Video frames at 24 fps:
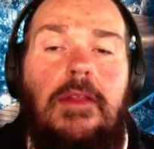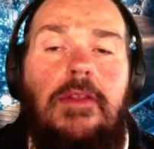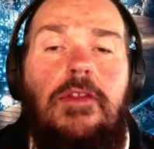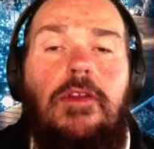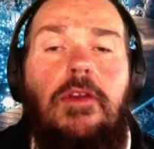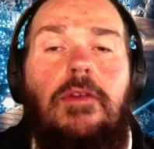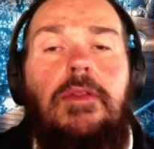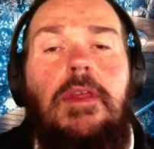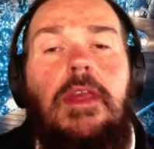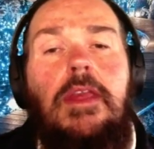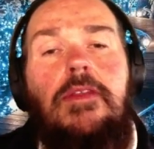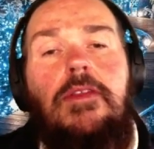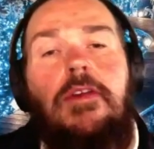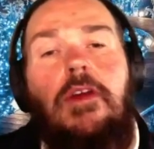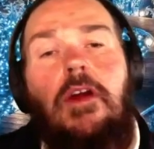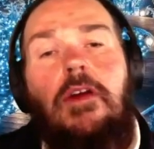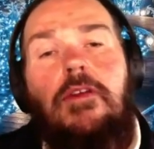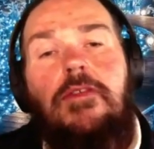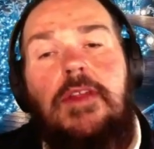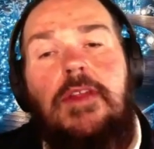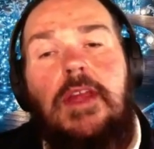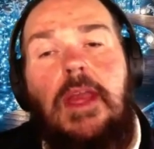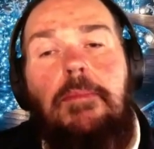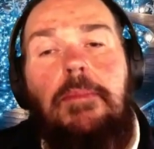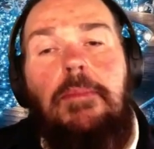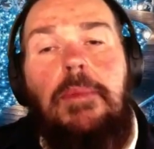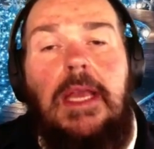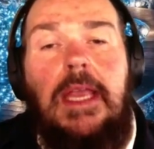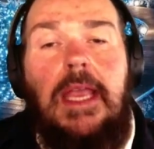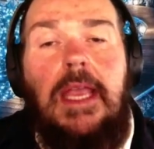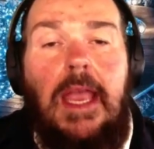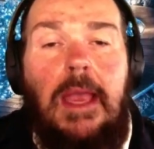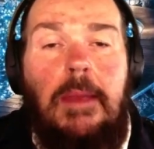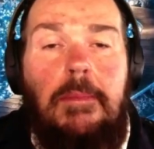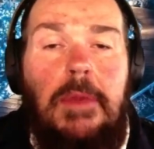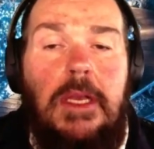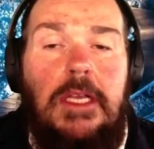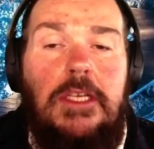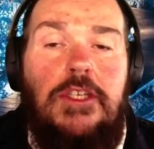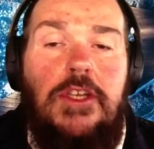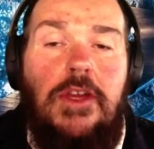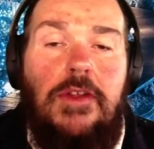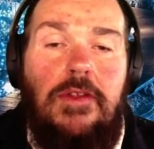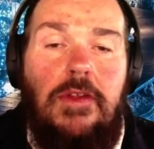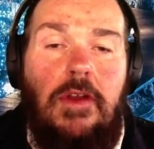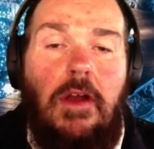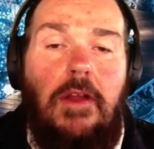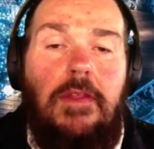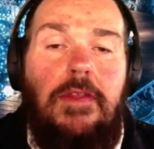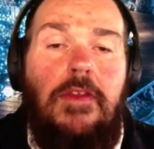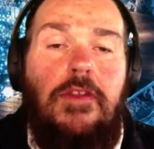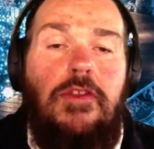So these are simply images on